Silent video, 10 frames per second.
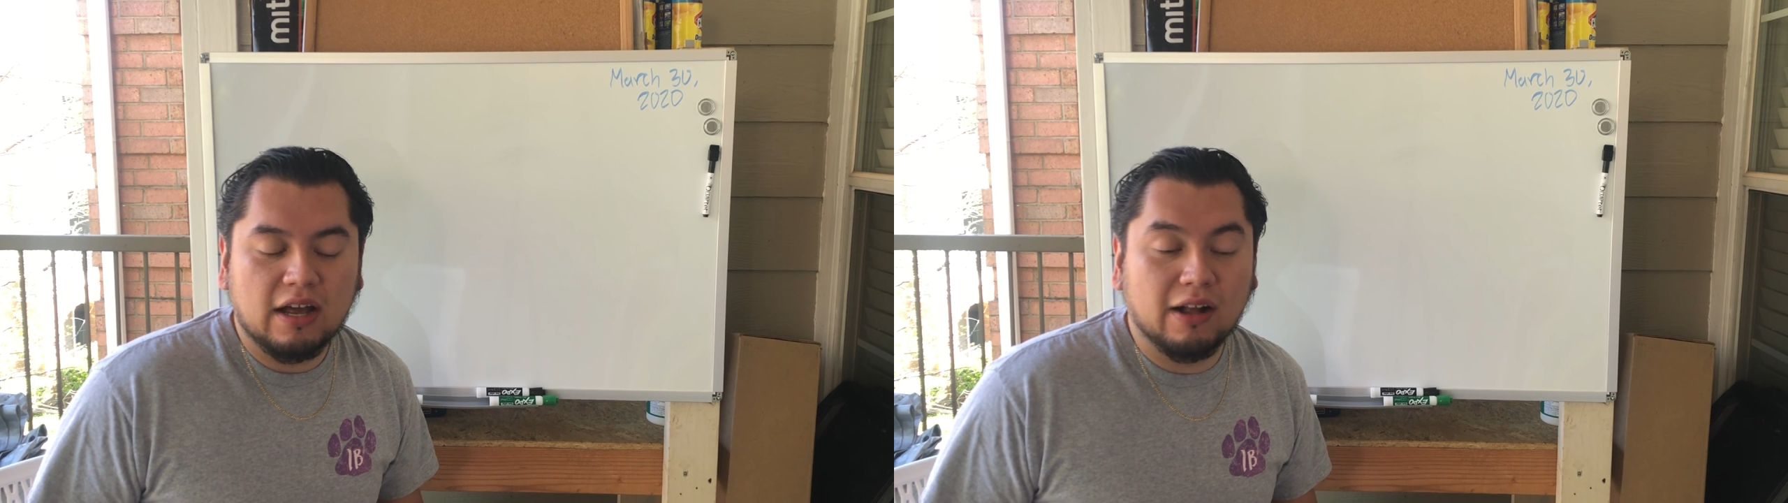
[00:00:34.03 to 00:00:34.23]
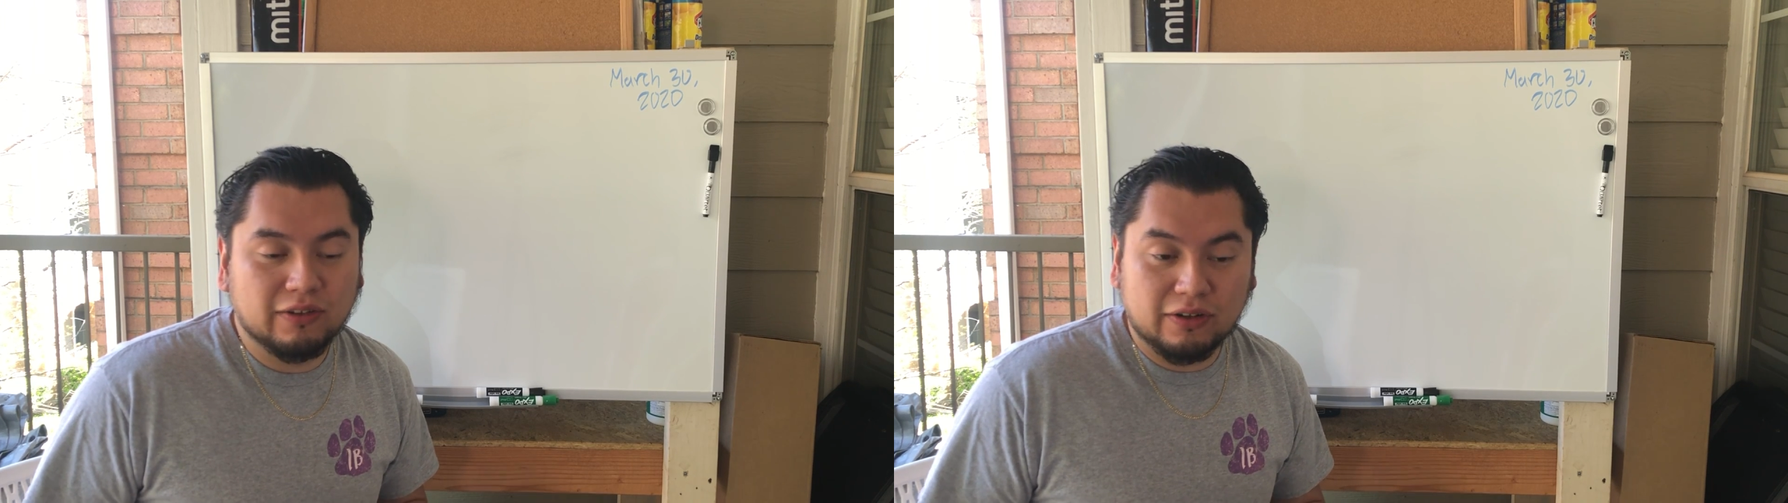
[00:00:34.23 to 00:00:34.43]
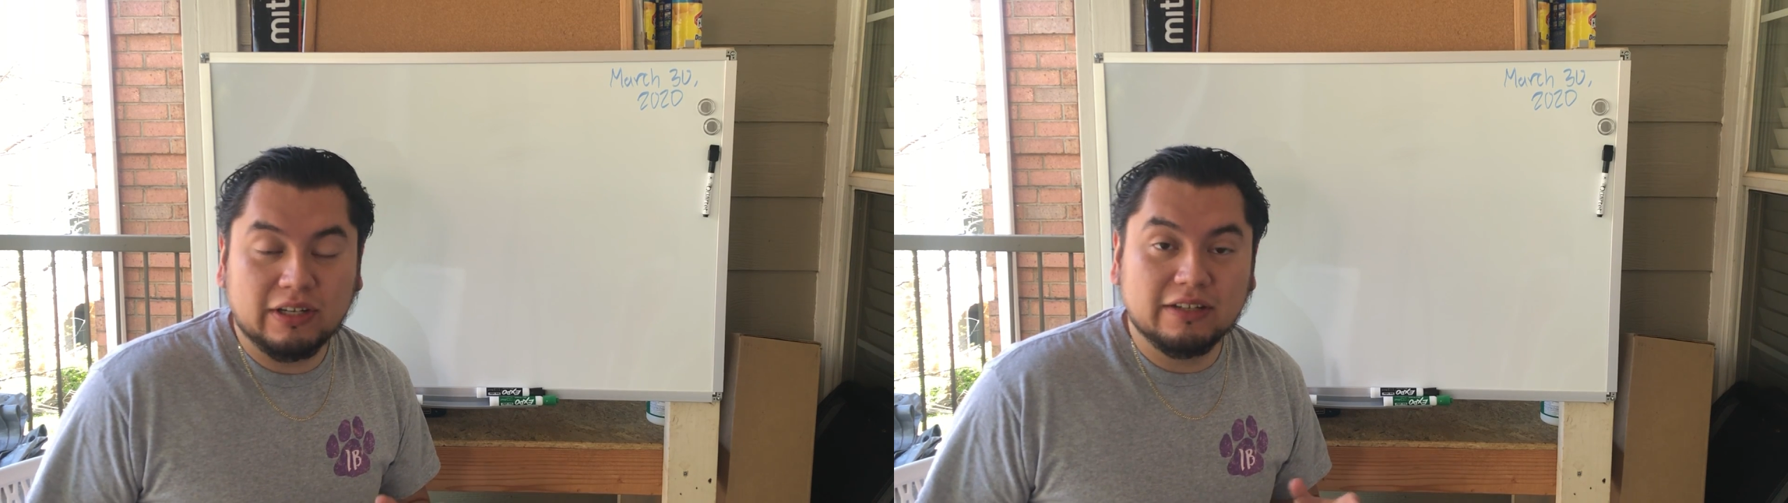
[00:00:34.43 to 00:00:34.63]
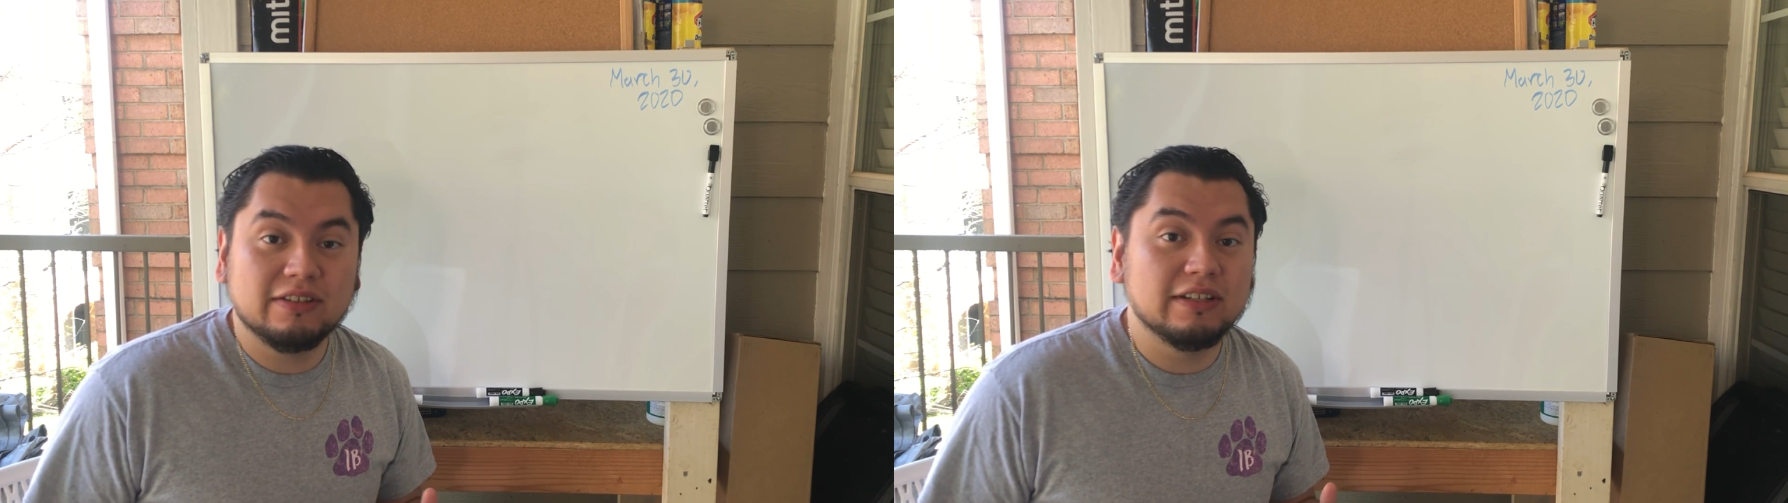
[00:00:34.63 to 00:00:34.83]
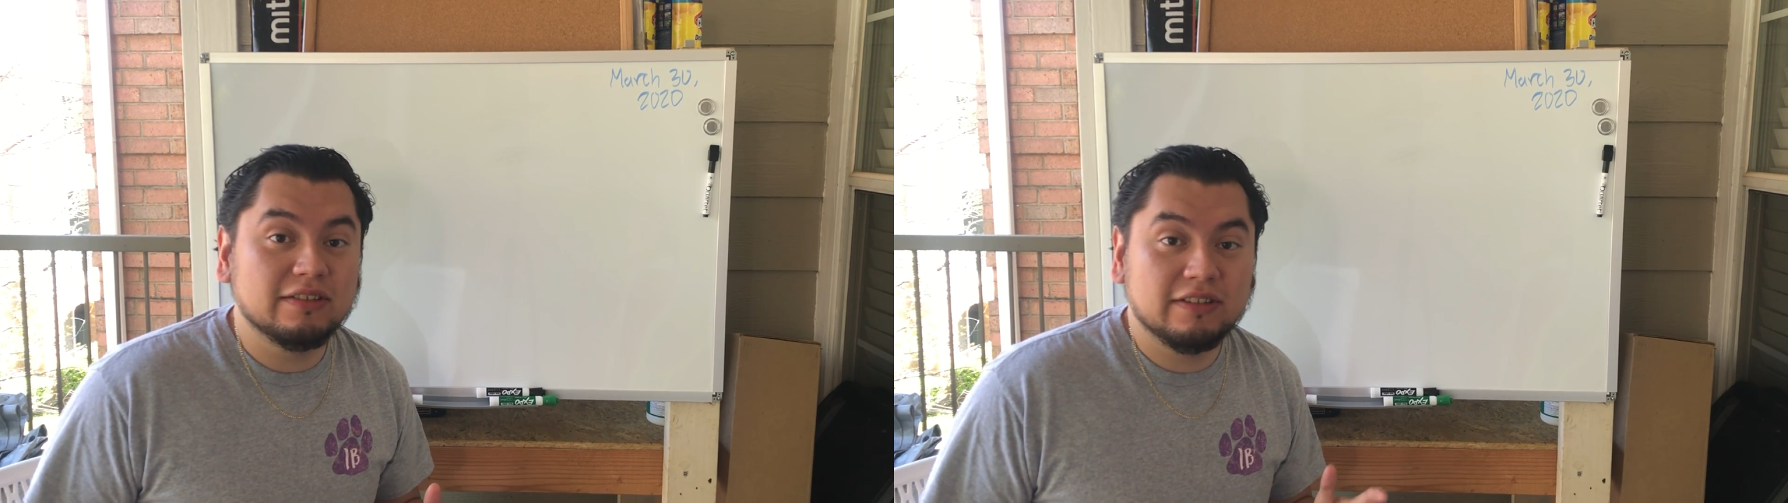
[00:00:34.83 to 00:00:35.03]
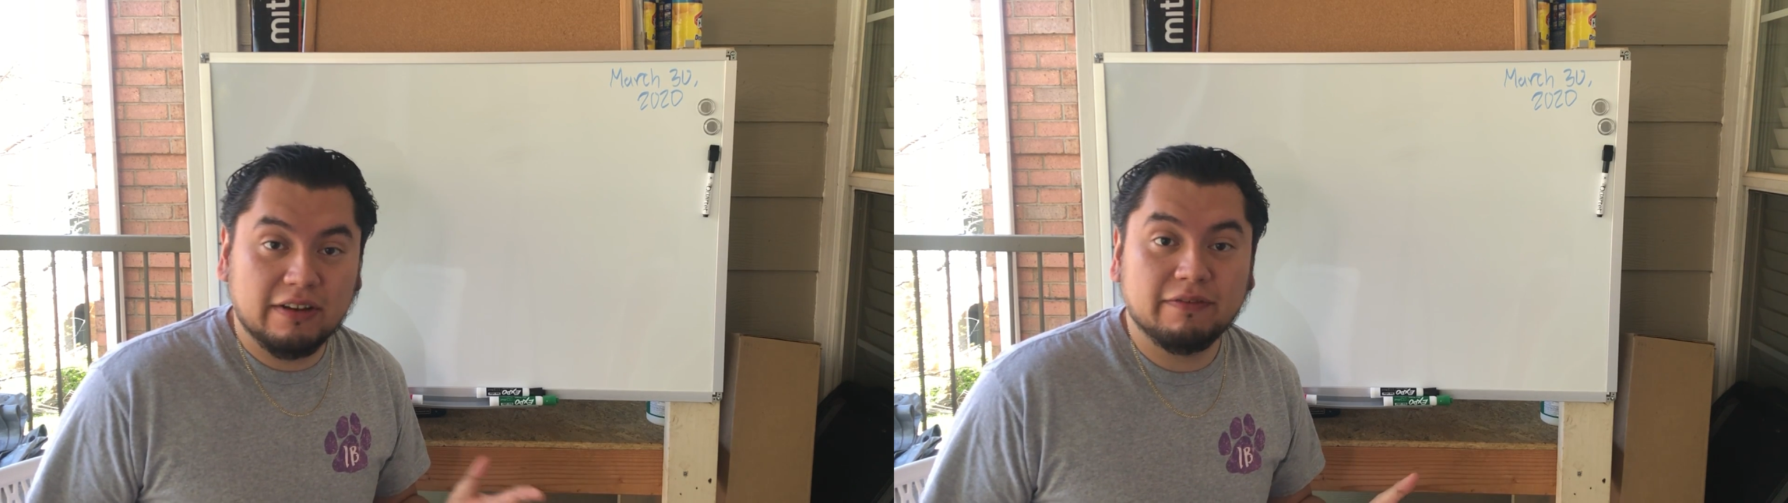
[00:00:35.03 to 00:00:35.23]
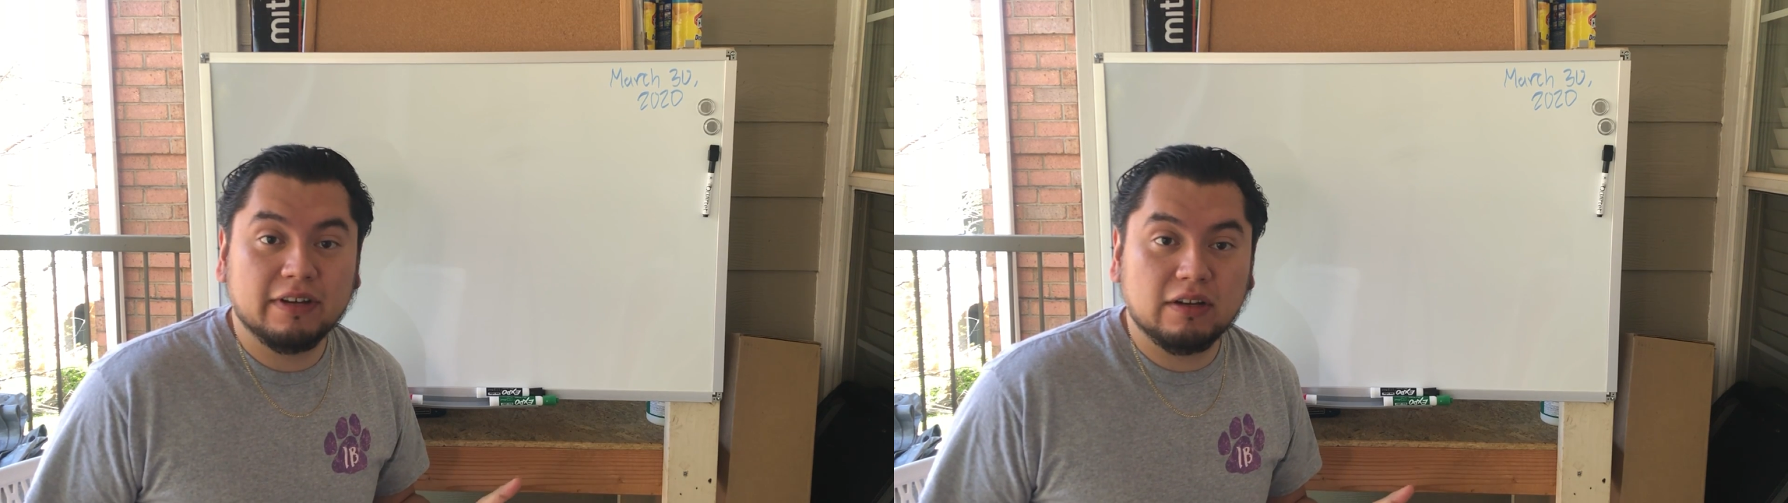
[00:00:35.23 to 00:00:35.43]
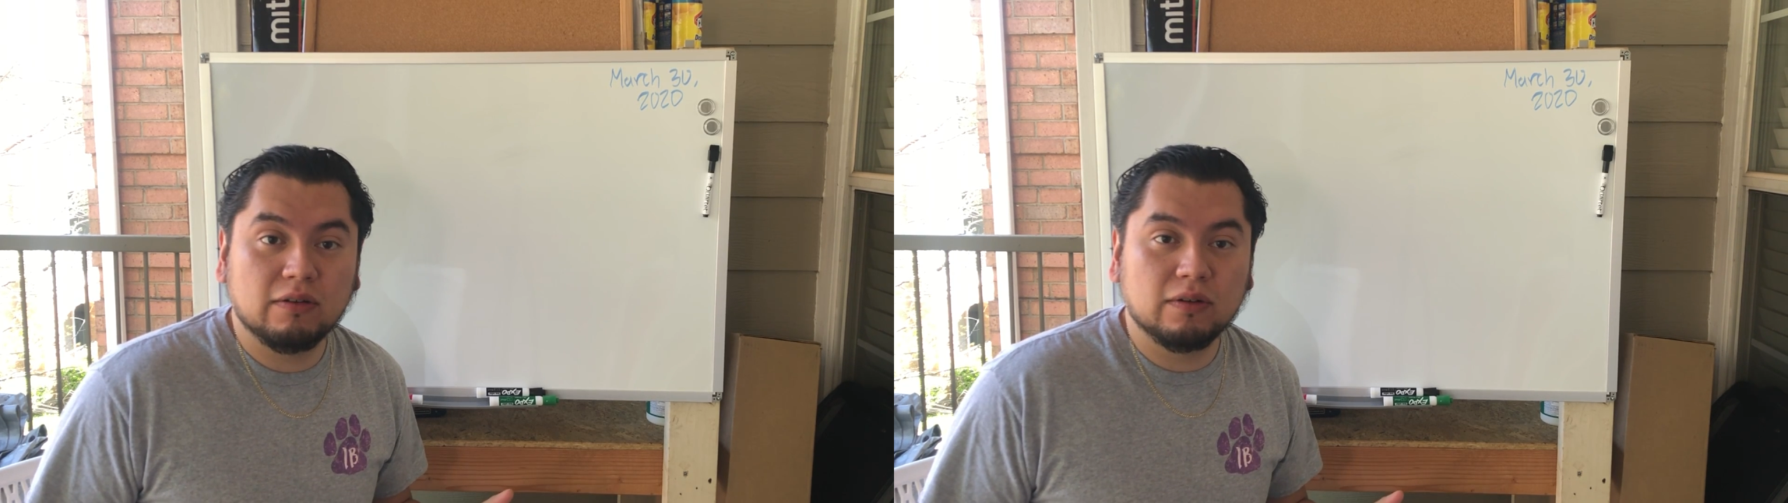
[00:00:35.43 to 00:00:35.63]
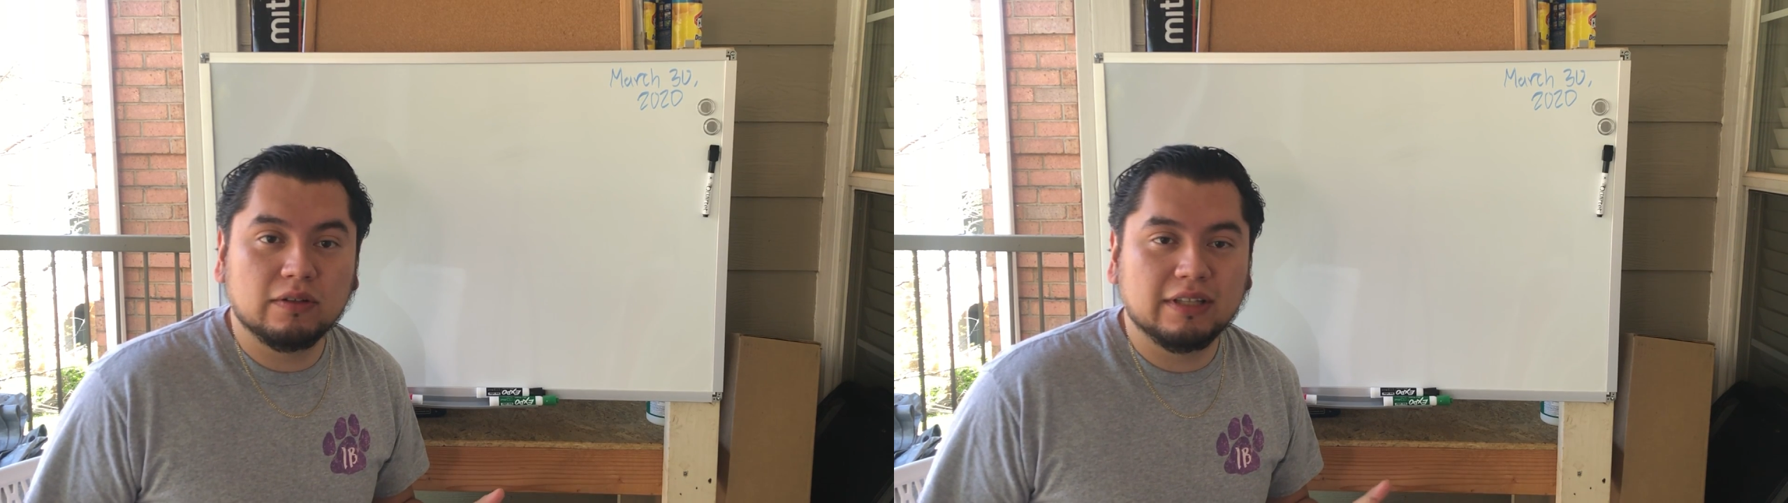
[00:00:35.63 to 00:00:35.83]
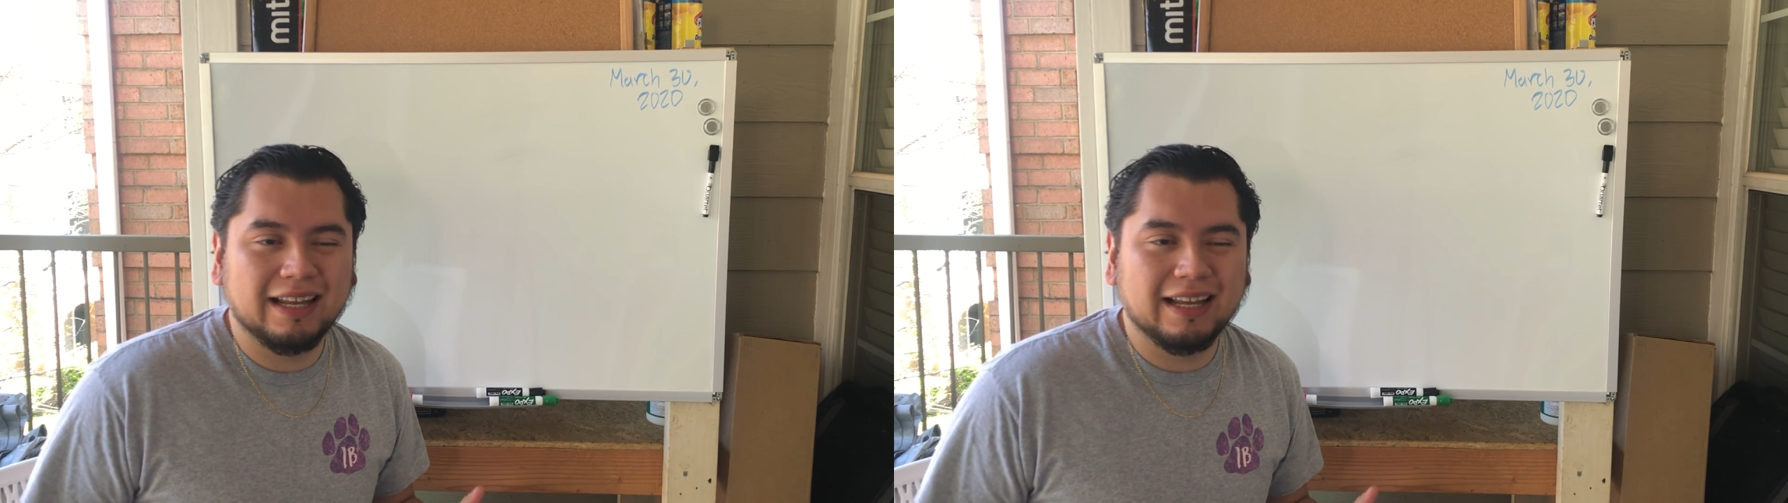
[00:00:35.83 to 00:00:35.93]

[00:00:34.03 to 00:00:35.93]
although this is difficult,